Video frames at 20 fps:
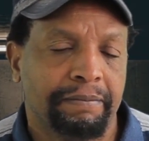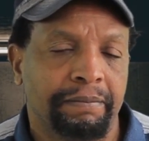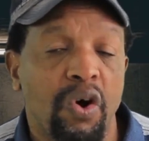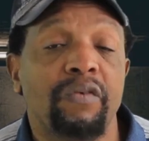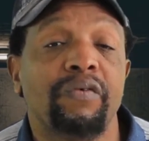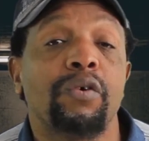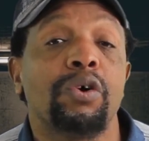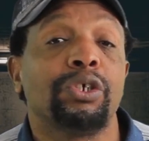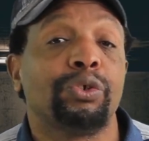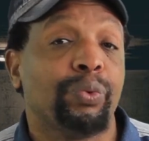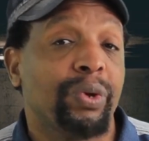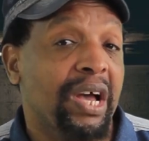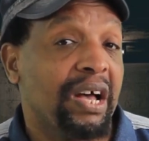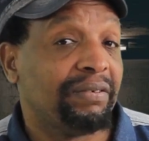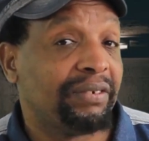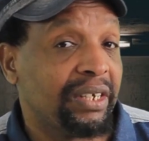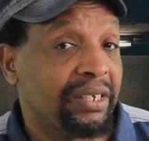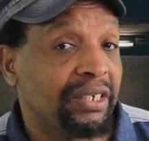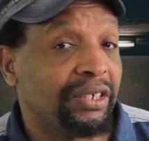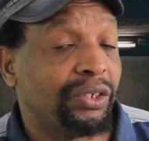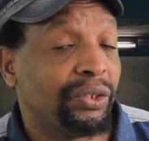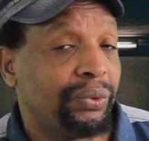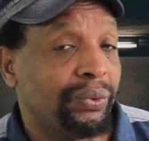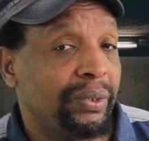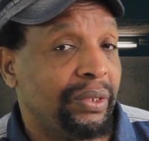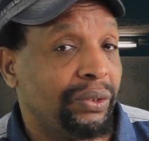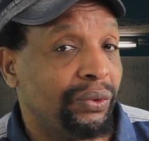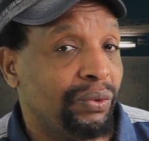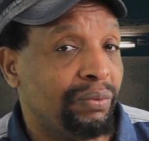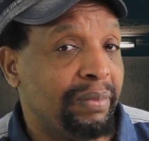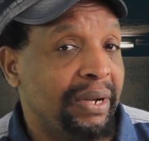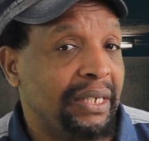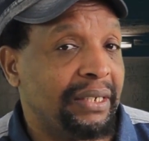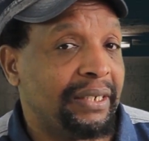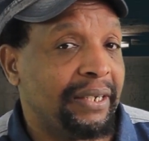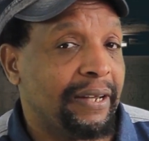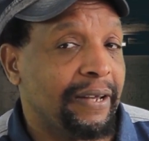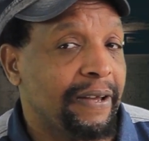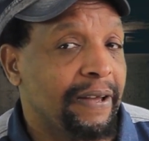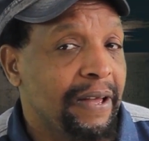Of course, we have certain students who might
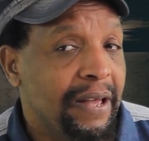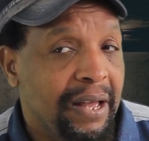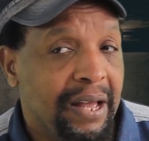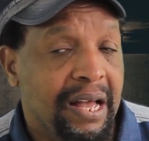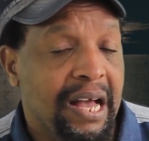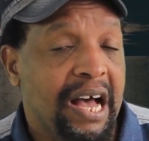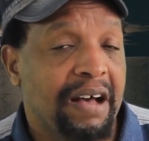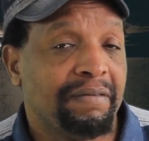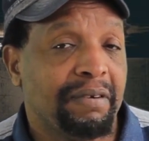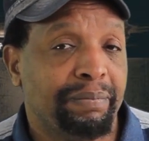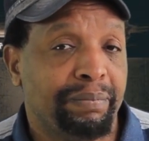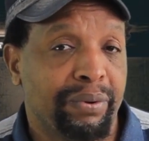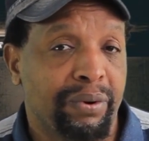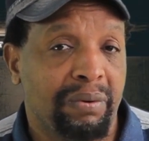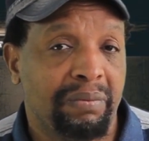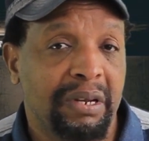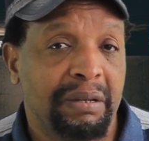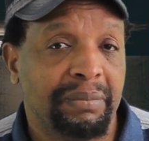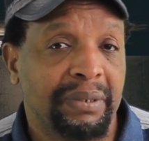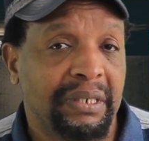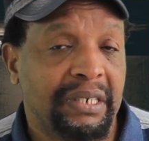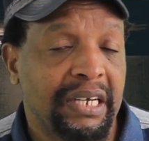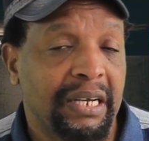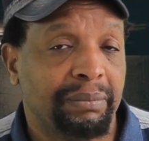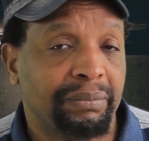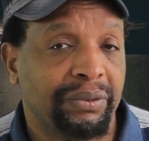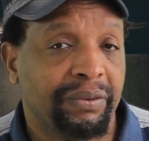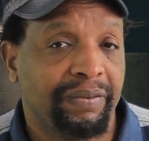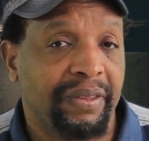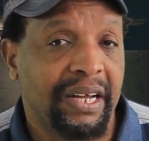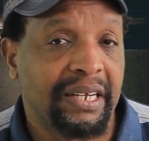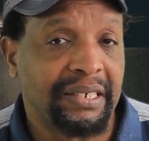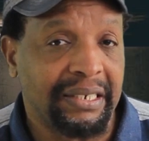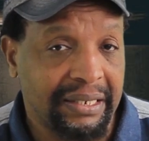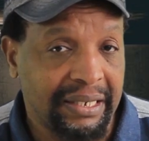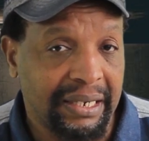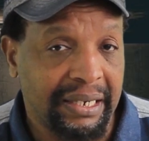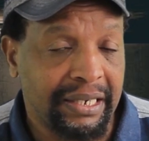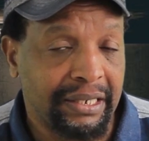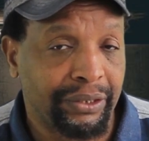have a problem in terms of the
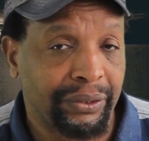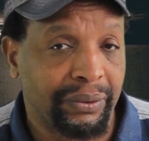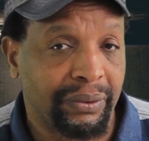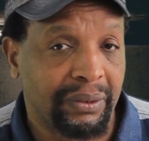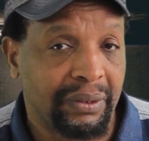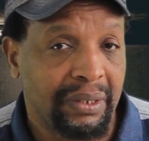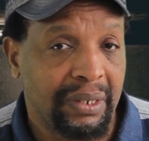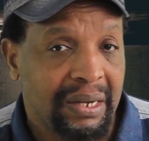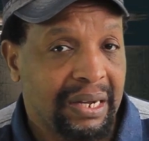articulation,